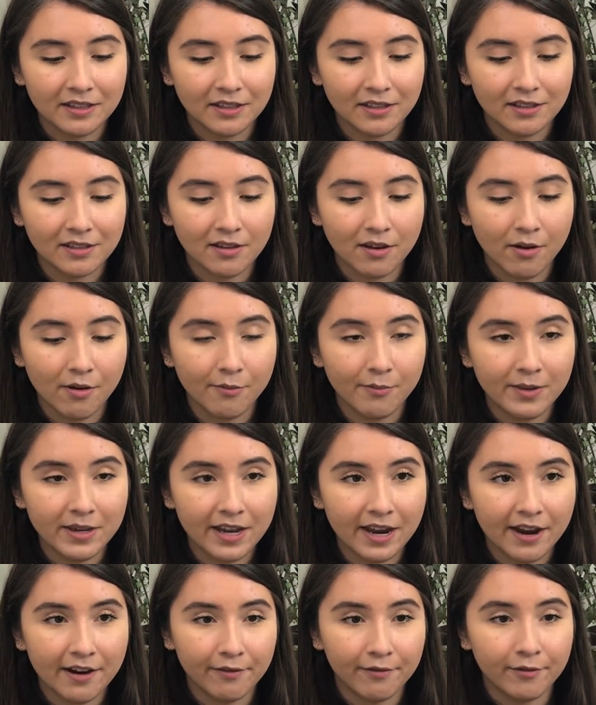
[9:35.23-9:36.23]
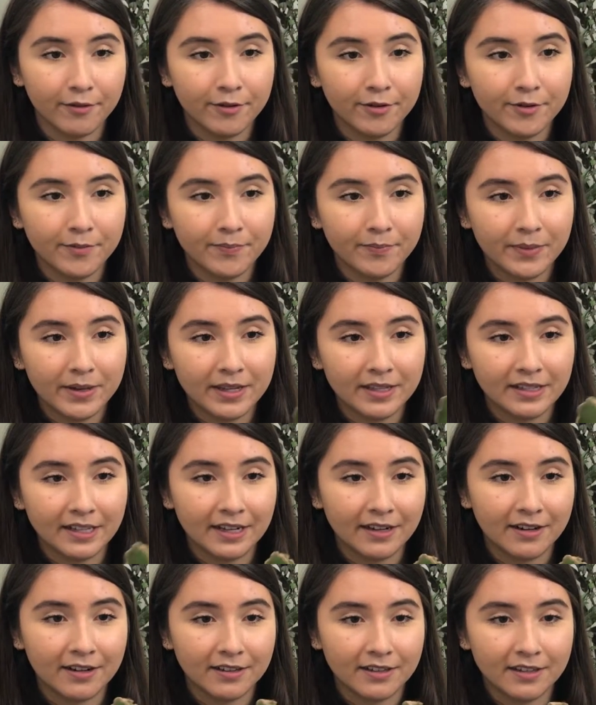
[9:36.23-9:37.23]
so be careful because I
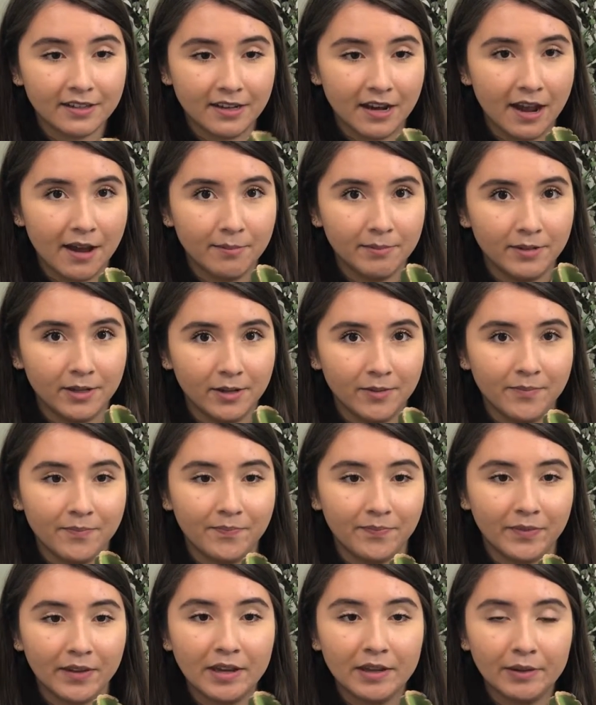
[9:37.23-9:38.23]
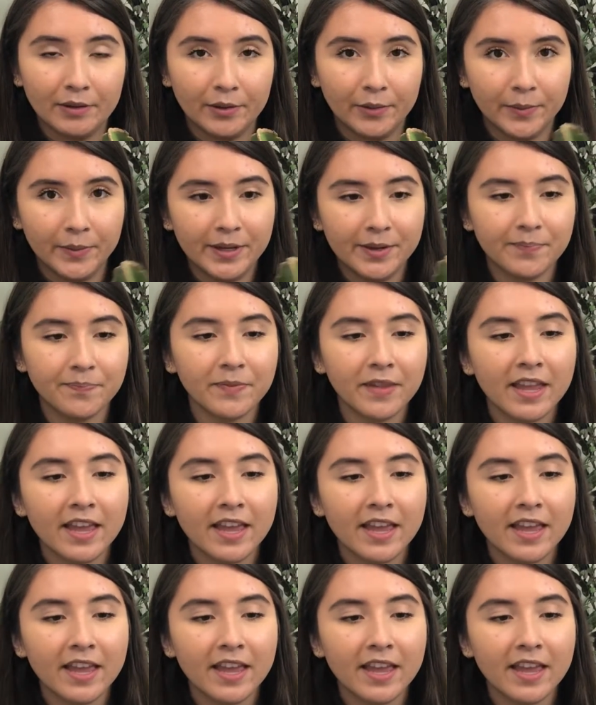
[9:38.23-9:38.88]
got stabbed a little bit.